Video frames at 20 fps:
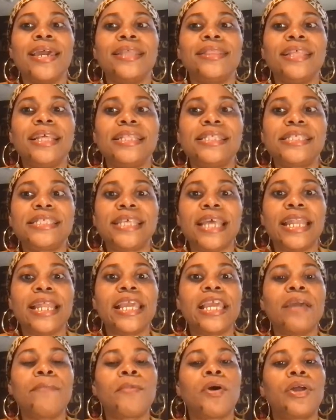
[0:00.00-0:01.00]
Then
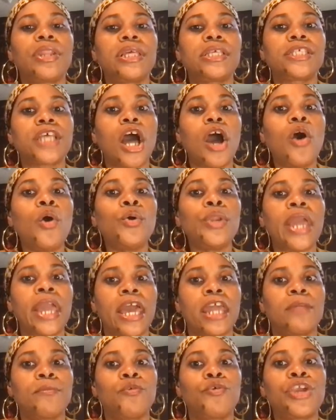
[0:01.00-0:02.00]
setting him on his own
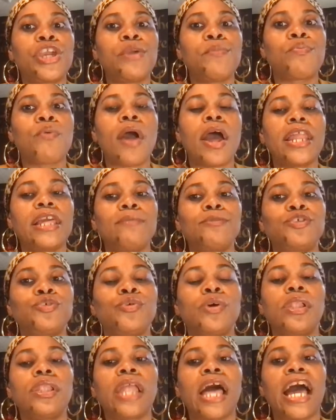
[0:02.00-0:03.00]
animal, he brought him to
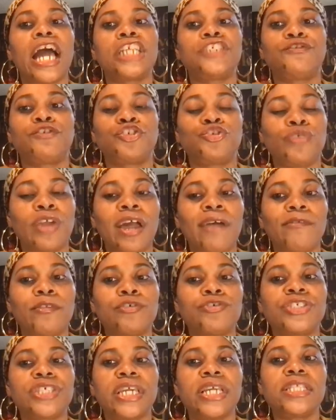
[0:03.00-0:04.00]
a lodge for
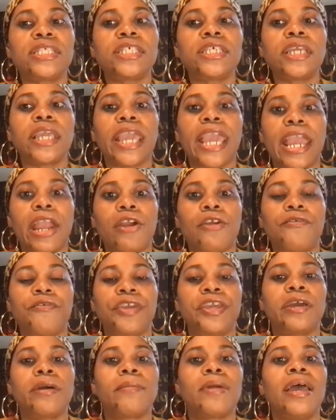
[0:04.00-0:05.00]
travelers and took care of
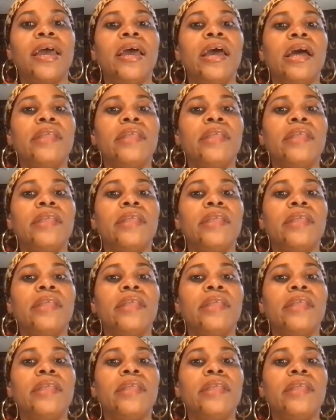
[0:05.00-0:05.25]
him.